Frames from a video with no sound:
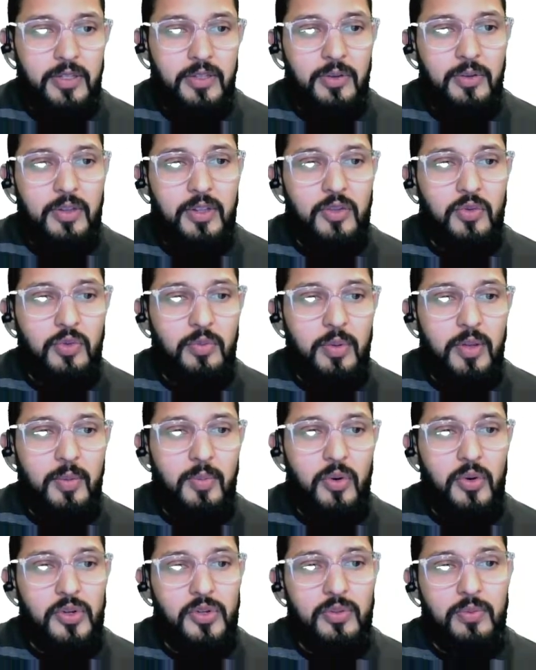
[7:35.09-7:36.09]
So this would be
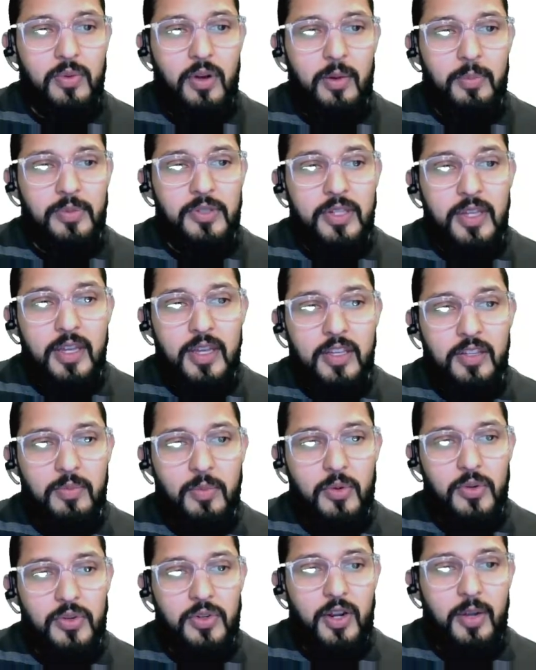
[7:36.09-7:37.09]
motion app 6,
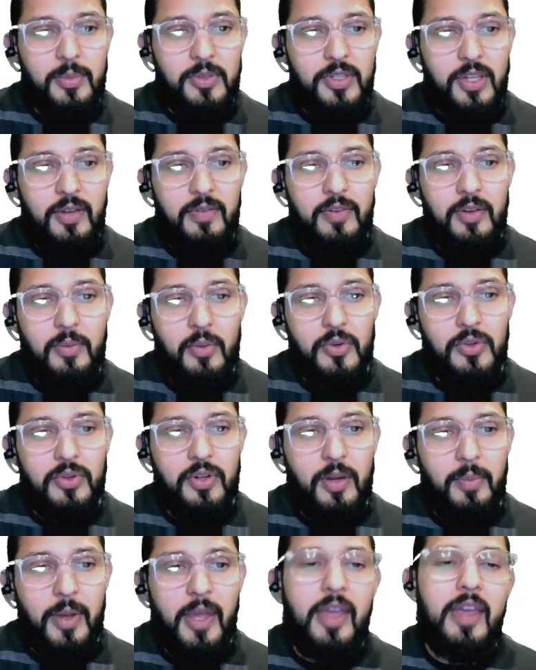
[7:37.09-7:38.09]
motion app 7, motion
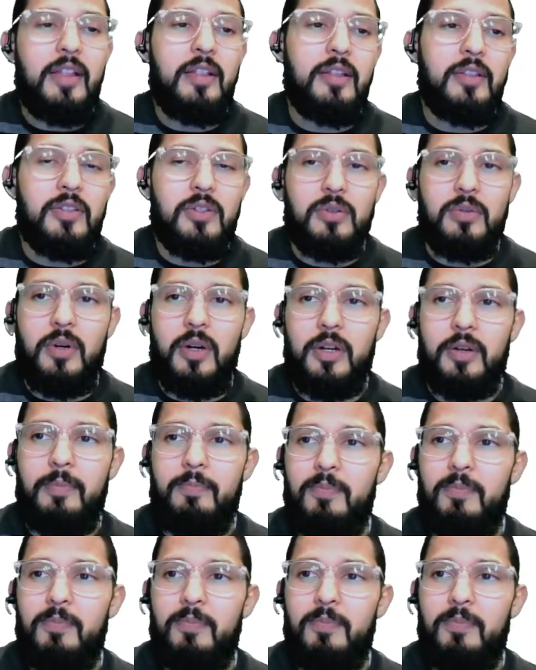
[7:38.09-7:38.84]
app 8, and so on.